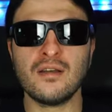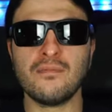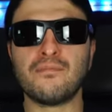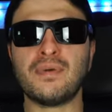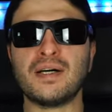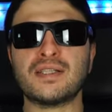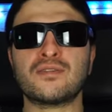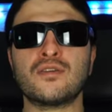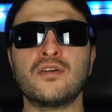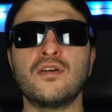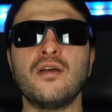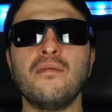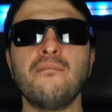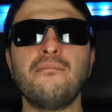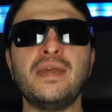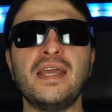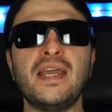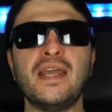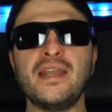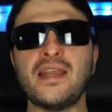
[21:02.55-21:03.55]
But
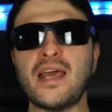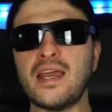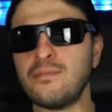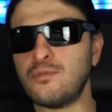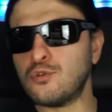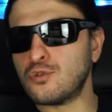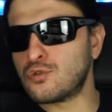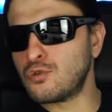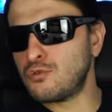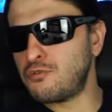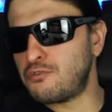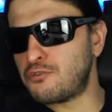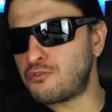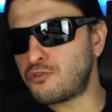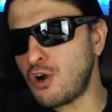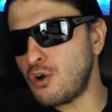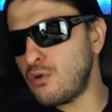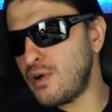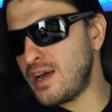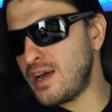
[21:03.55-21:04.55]
being able to throw